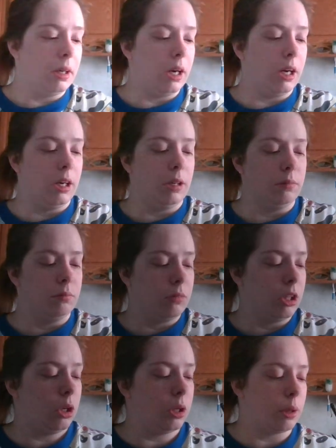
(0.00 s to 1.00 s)
you know,
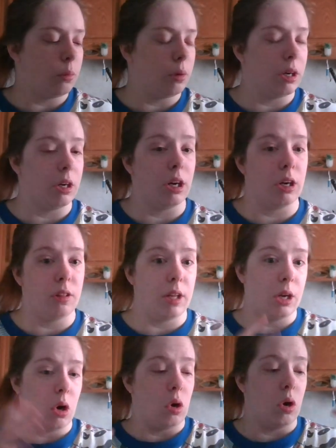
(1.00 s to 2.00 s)
like where
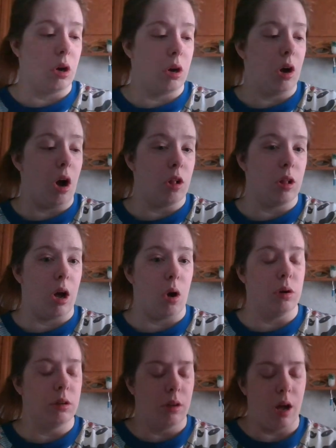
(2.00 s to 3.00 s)
they go all
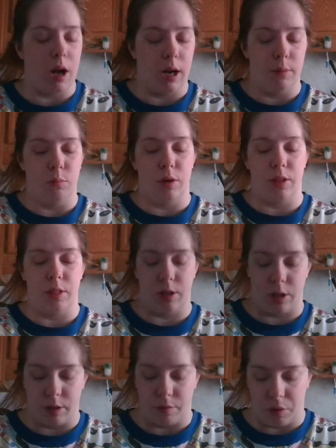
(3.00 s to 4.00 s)
out with
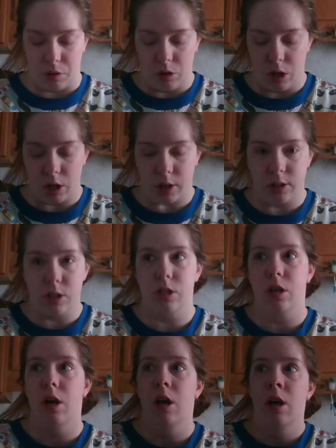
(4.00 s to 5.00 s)
their different
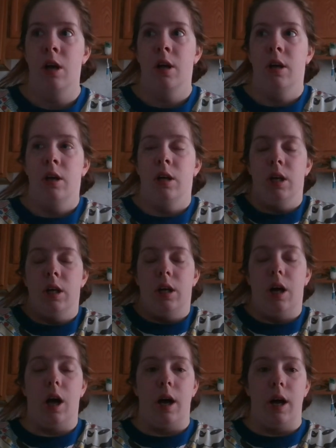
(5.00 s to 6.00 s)
looks.
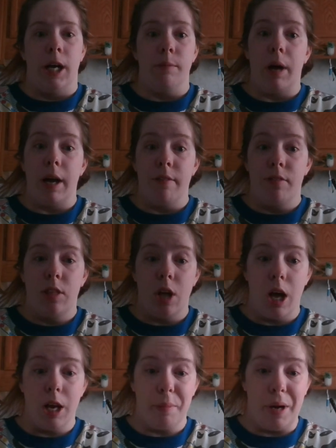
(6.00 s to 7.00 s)
I've
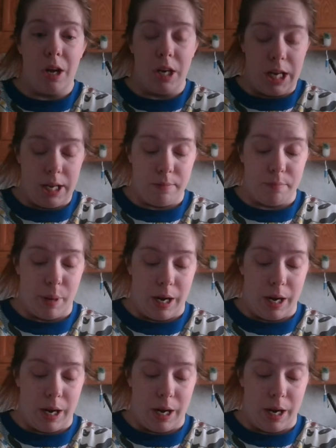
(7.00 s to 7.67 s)
thought about it,